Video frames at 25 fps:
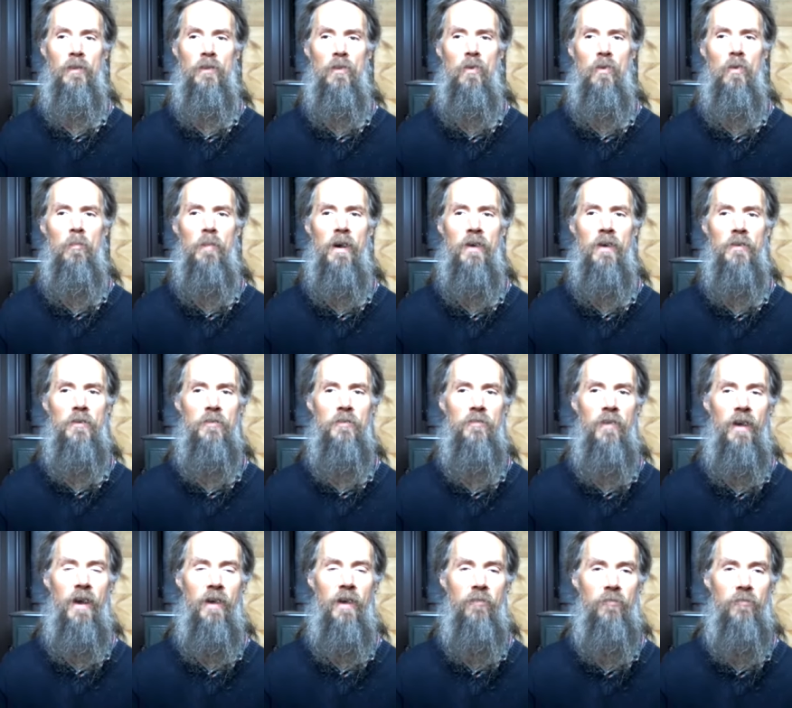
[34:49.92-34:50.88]
No amount
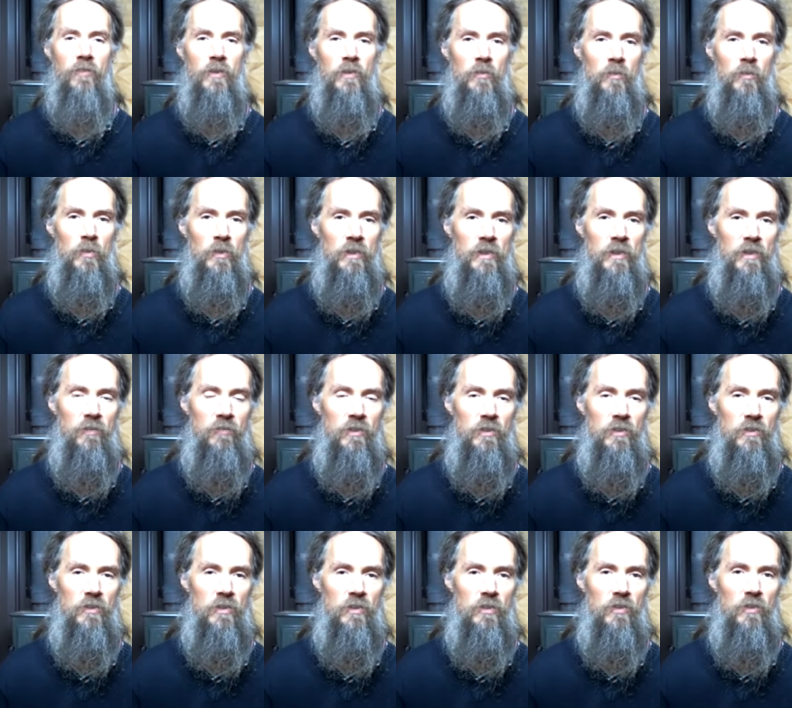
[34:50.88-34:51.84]
of effort will give
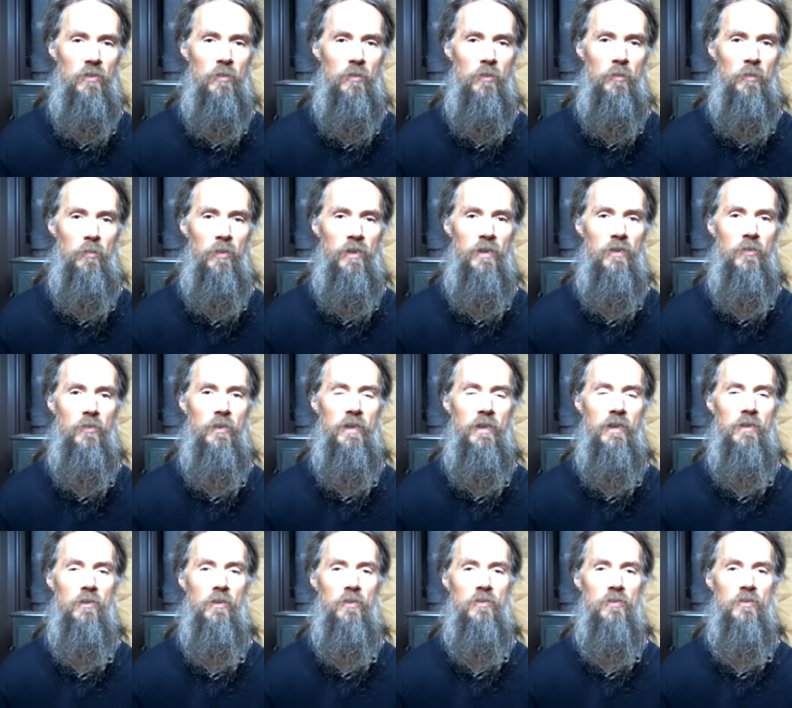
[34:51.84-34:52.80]
it to you or bring you
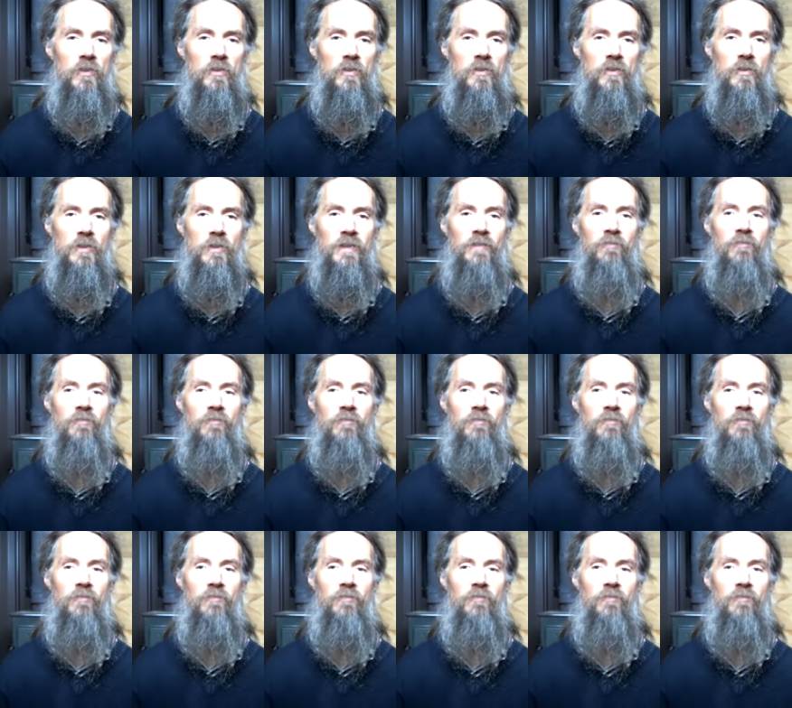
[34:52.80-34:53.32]
any closer to it.